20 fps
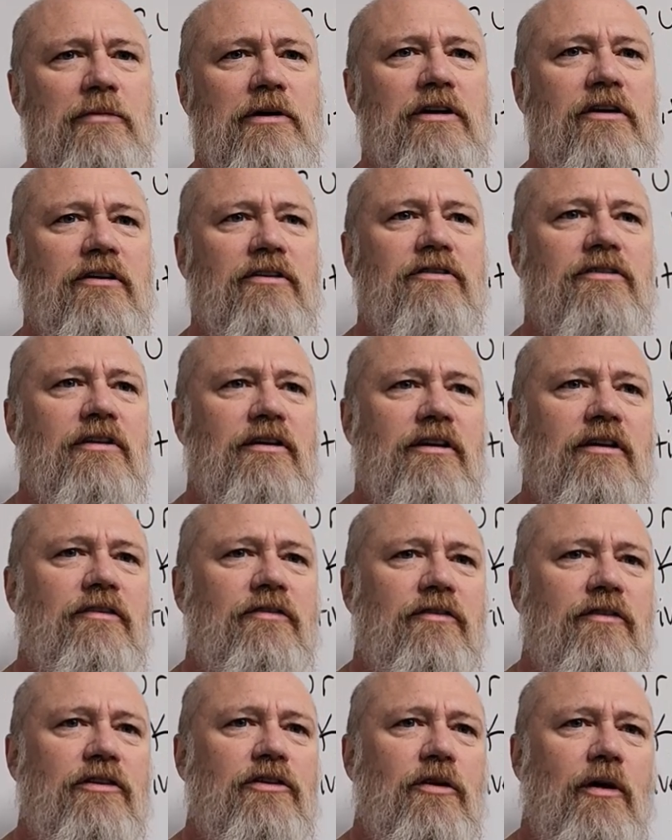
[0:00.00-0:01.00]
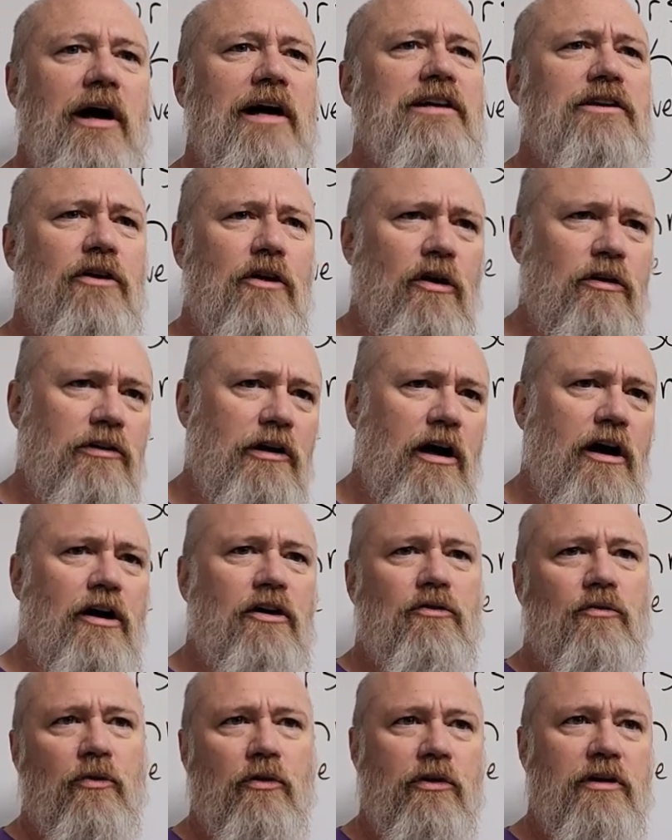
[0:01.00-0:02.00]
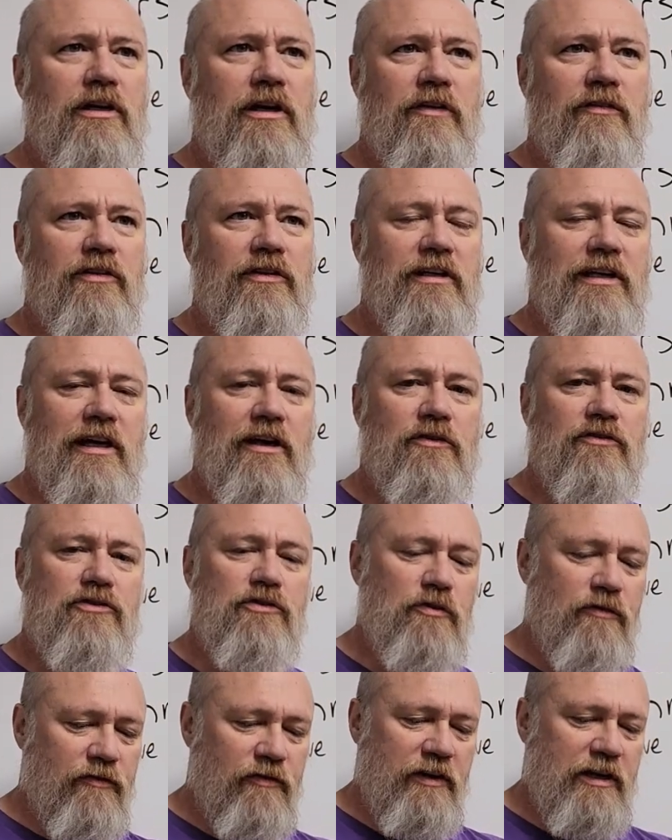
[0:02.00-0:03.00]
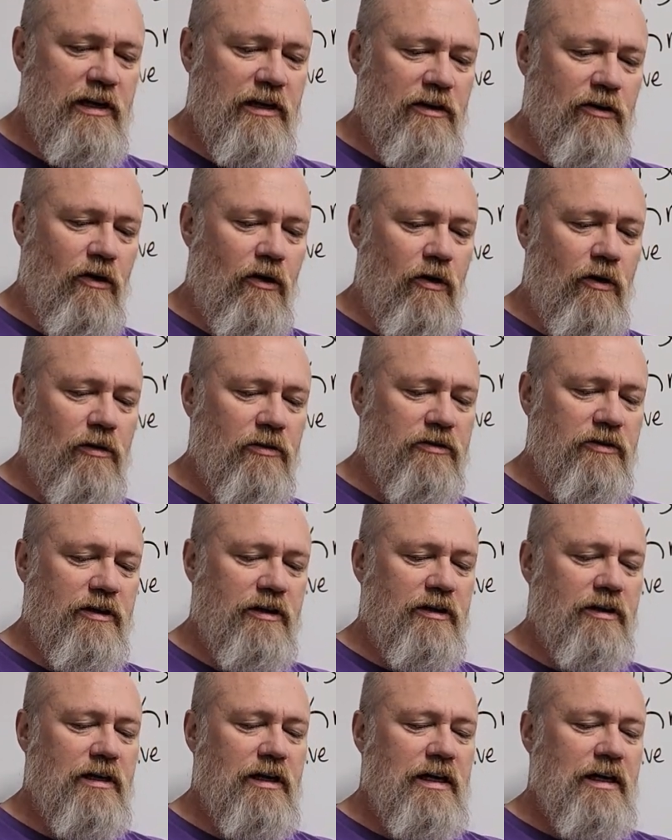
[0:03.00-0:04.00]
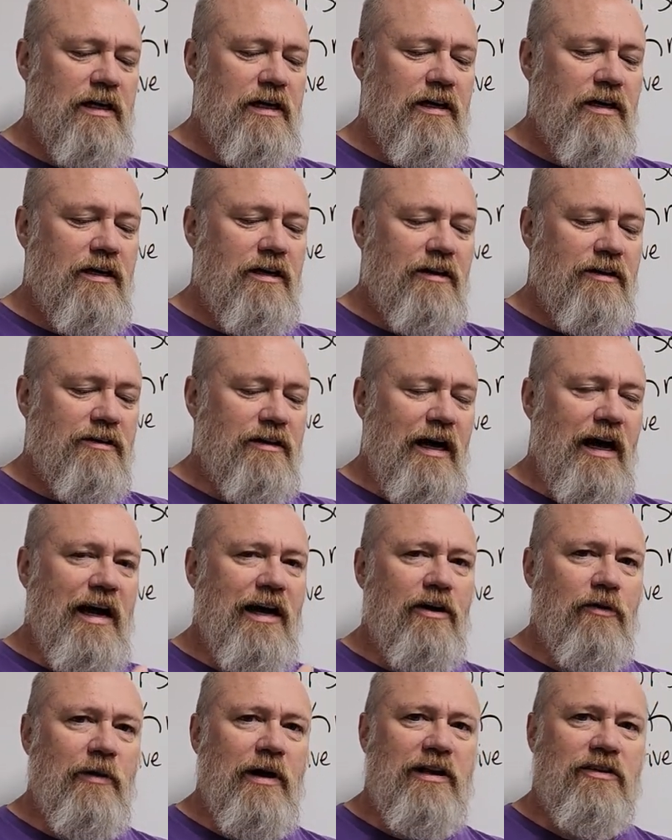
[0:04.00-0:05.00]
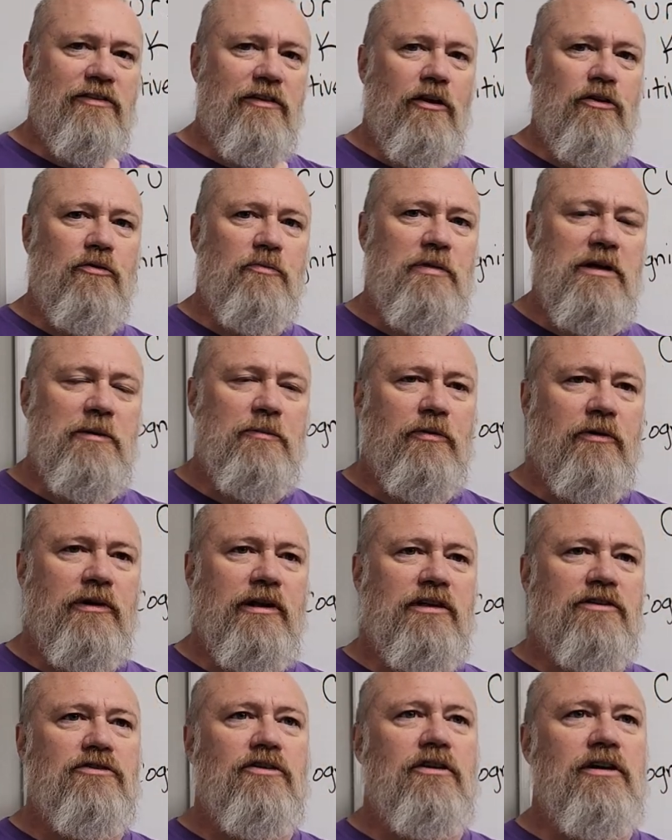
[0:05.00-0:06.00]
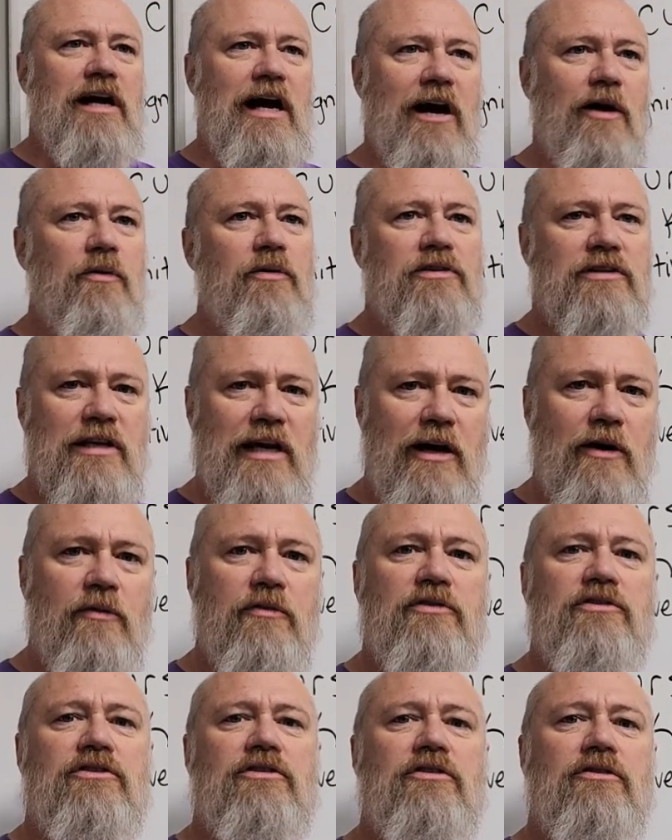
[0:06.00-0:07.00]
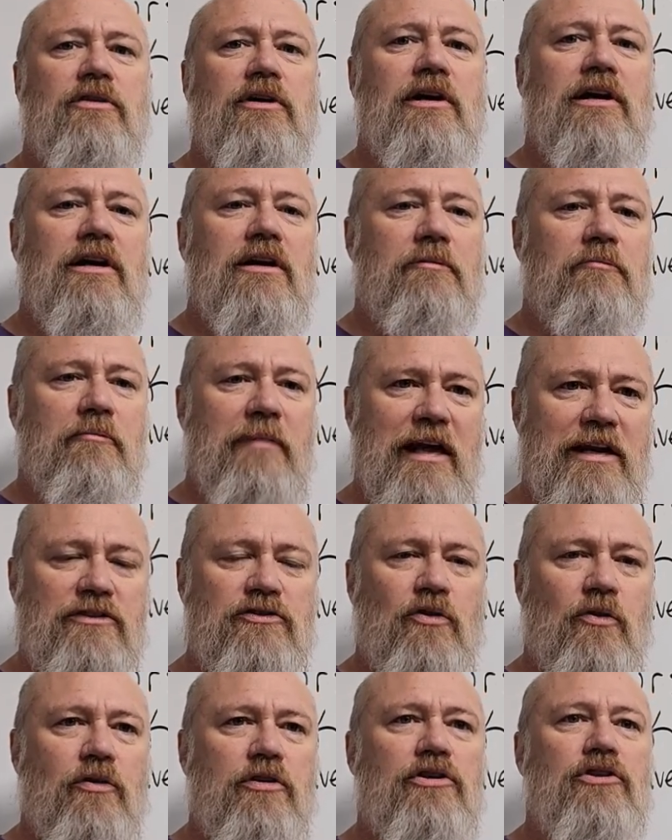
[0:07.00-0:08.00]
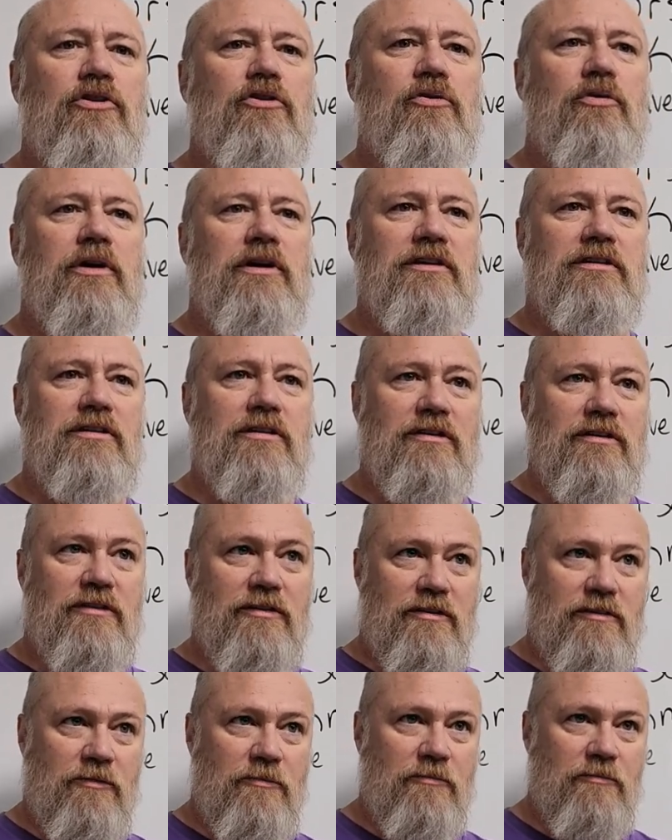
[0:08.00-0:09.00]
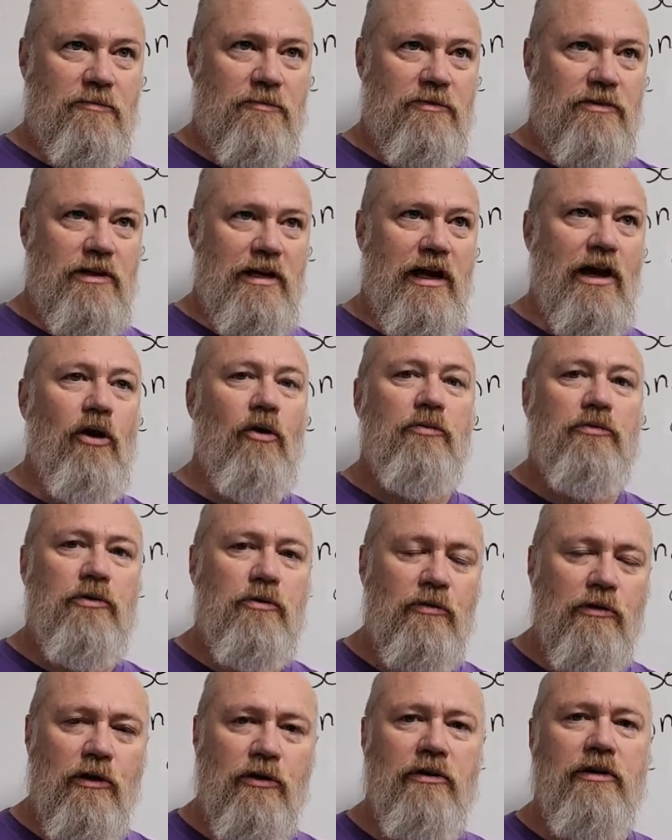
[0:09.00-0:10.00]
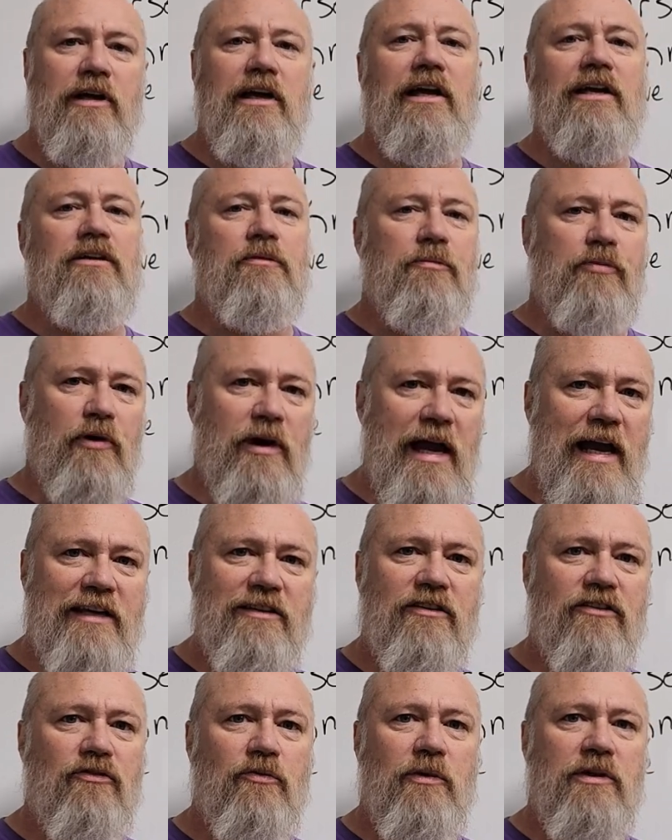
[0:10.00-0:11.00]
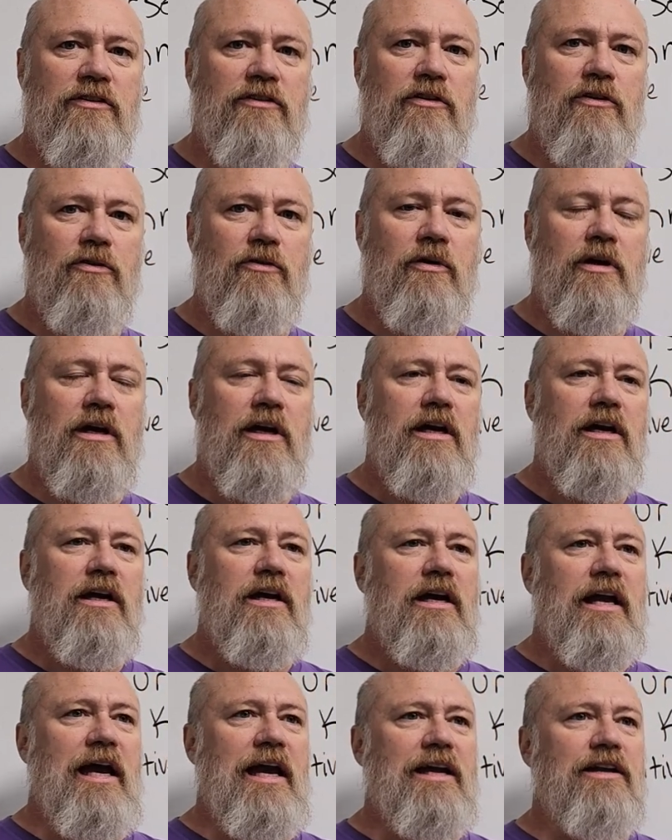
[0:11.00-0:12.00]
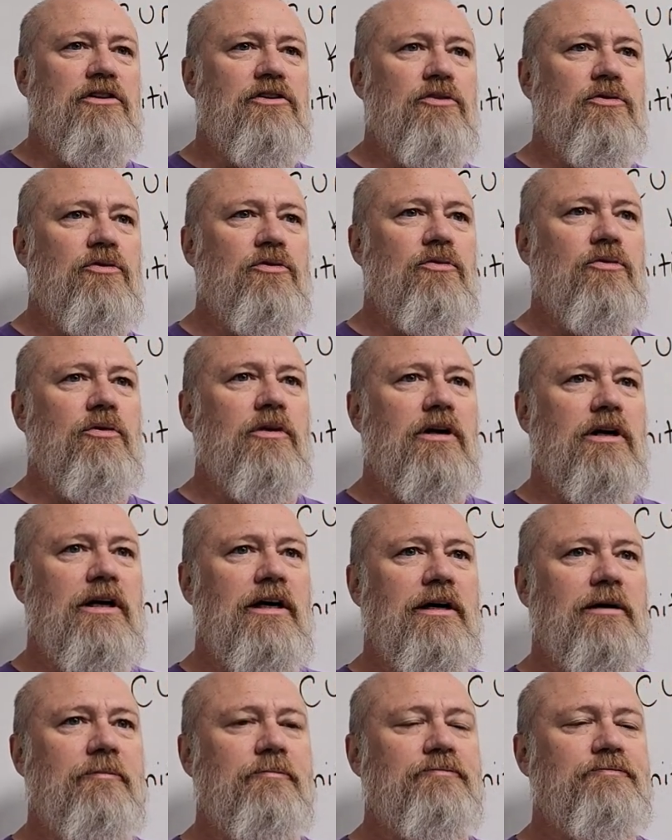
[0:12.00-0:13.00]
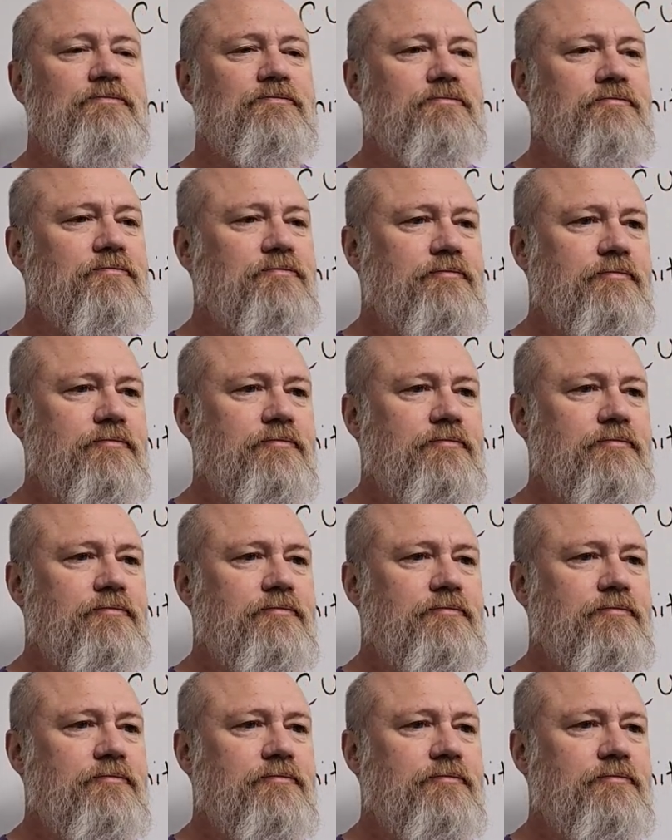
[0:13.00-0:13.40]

it because uh, you know I did all the hard work and everything else," and you forget all the the higher ranks and the other people that took hours and hours to mentor you and to to, to help you learn it and to practice with you, and you um,